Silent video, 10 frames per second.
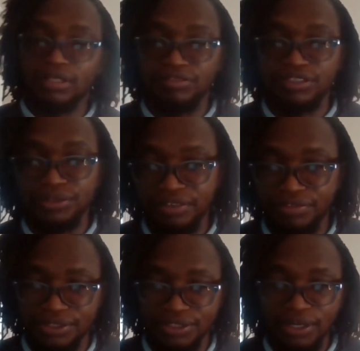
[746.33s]
On the
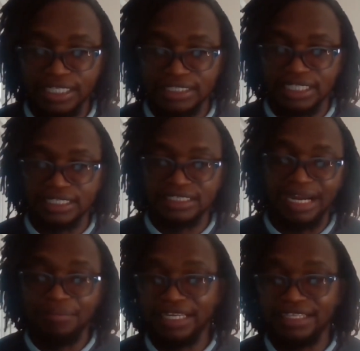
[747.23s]
Victoria Falls Stock
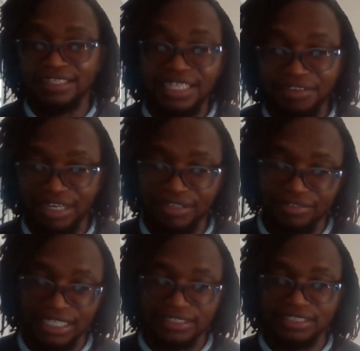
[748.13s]
Exchange, I'm making
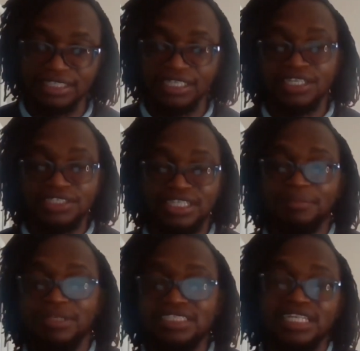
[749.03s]
35,000. So
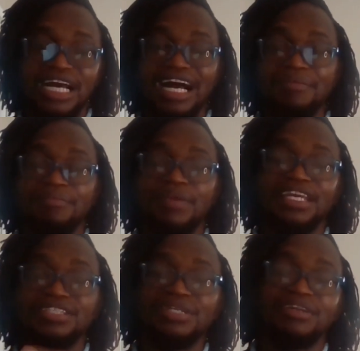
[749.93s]
that means I'm
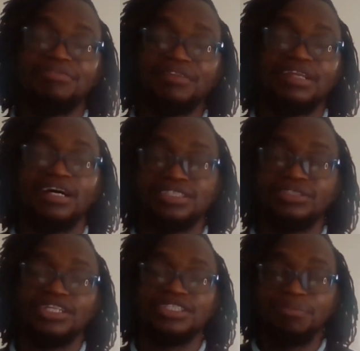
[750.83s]
making
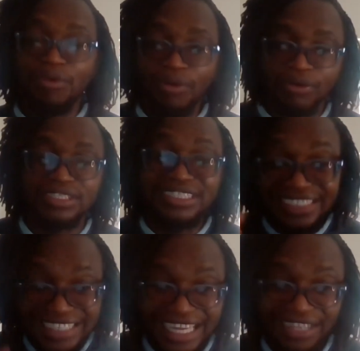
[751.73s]
$25,000 more
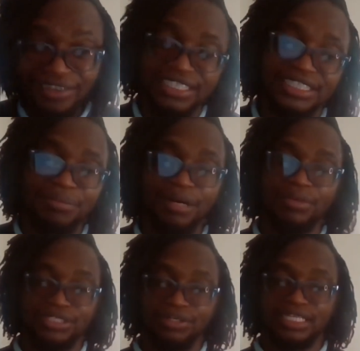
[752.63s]
staying on the
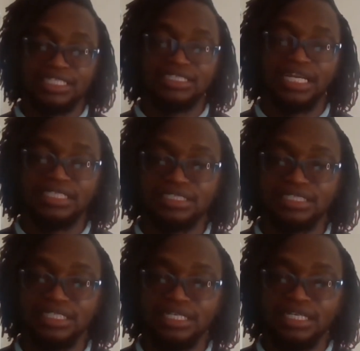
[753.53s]
Zimbabwe Stock
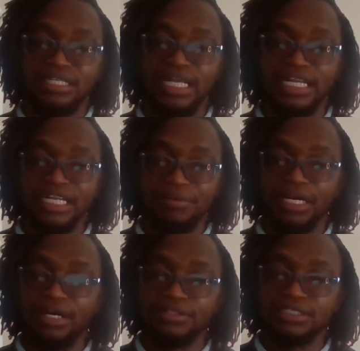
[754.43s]
Exchange than
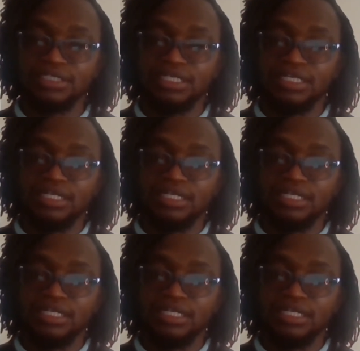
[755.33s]
anywhere else,